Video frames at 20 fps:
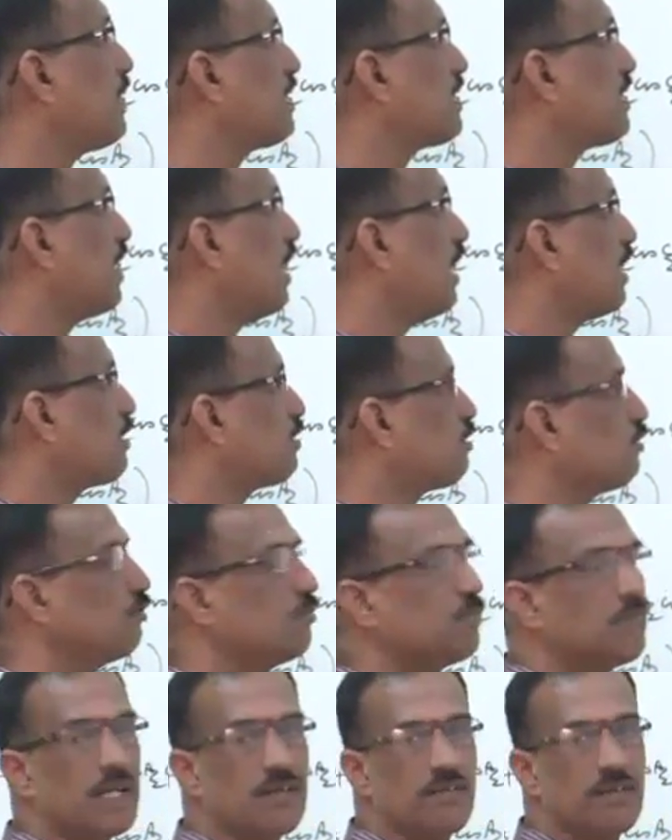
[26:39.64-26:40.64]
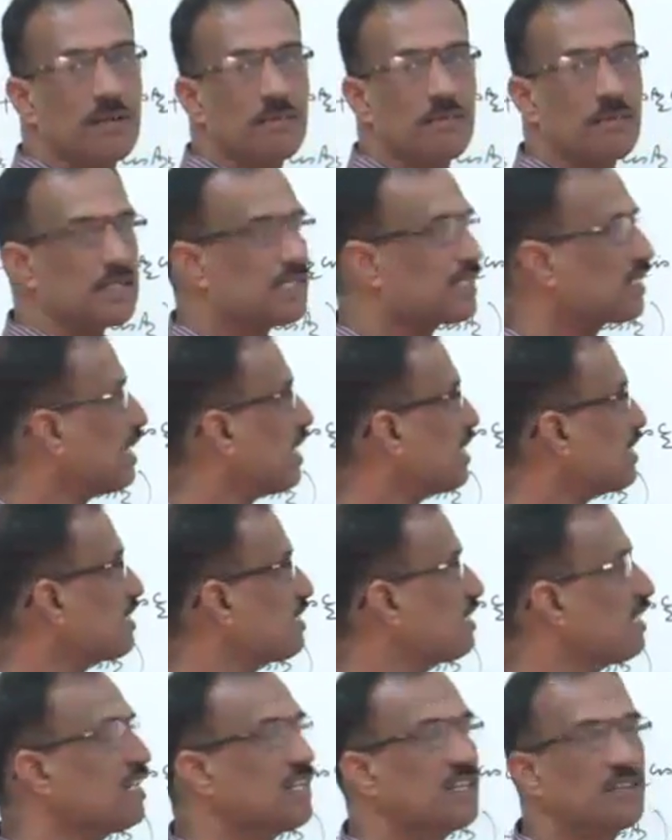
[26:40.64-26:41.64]
plus r2 by 1 plus cos
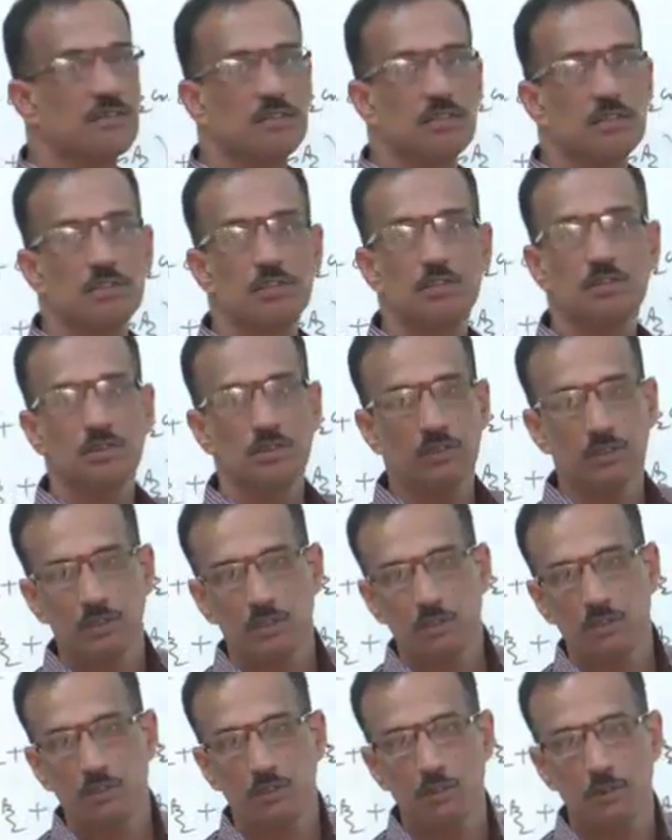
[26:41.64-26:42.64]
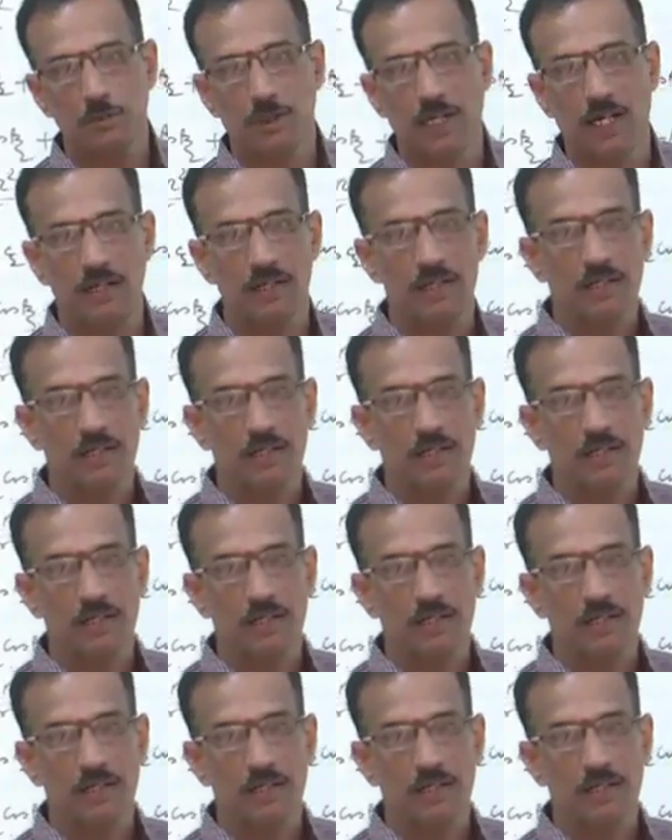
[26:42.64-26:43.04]
c equal to 2r.